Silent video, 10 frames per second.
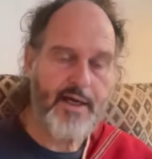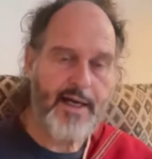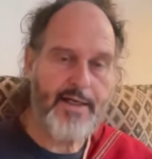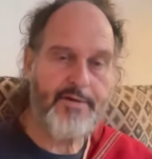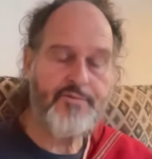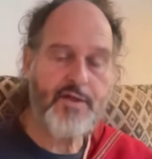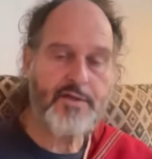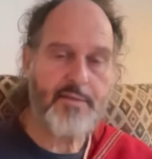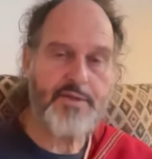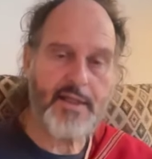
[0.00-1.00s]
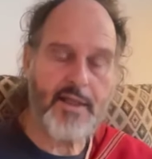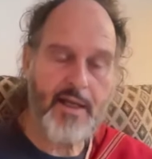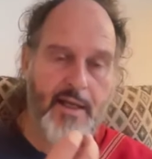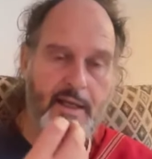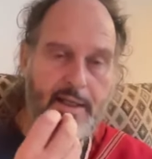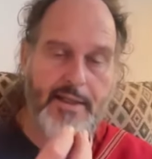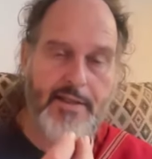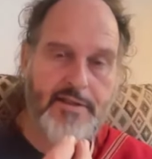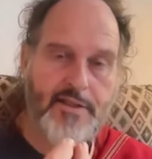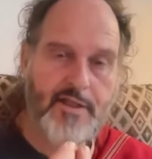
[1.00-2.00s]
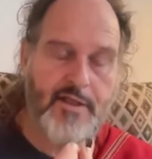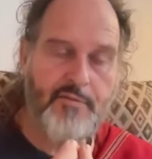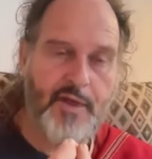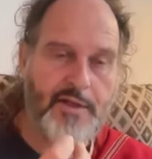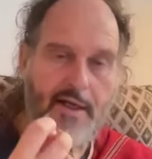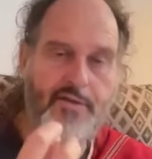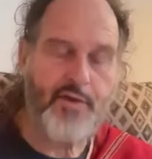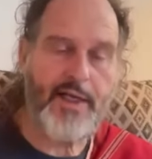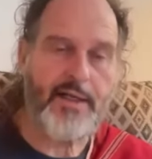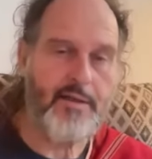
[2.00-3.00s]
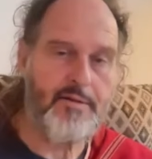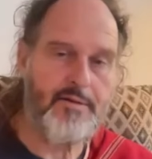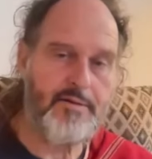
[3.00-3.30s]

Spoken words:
how something is, but not really.